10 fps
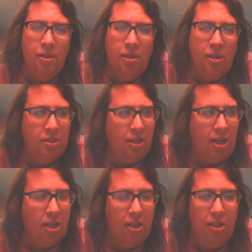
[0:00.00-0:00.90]
Because I
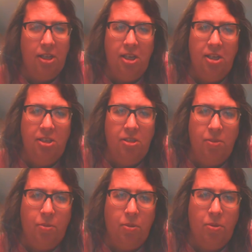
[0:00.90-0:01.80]
kind of lead to the
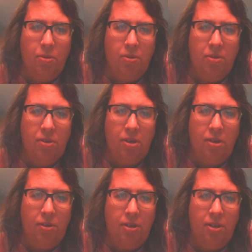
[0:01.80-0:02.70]
portal, you
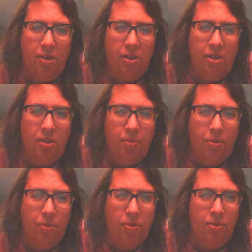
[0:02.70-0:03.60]
know? I look at the
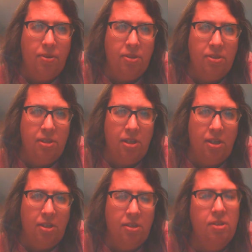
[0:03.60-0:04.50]
portal and it's
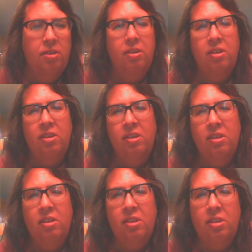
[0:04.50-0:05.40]
like,
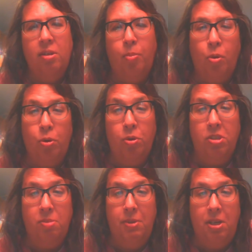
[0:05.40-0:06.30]
the portal
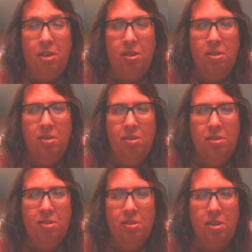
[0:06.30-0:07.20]
is me,
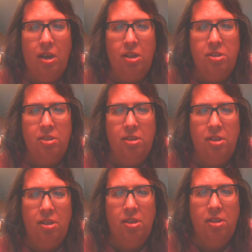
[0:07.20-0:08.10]
actually.